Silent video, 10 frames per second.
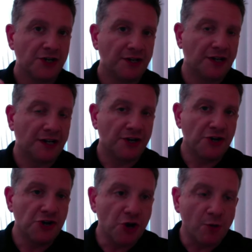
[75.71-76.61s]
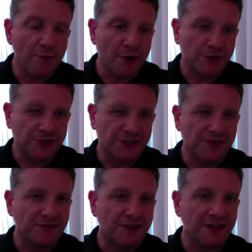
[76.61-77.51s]
uh, no emergency
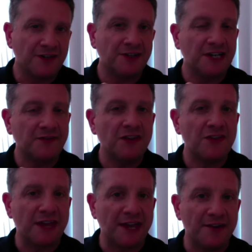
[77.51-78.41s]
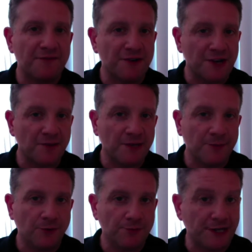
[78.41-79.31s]
fund, even then for young
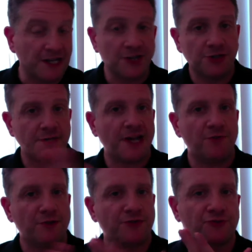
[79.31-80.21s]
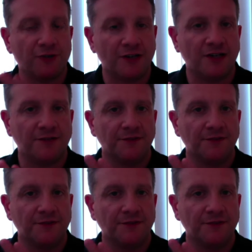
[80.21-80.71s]
people, because you can withdraw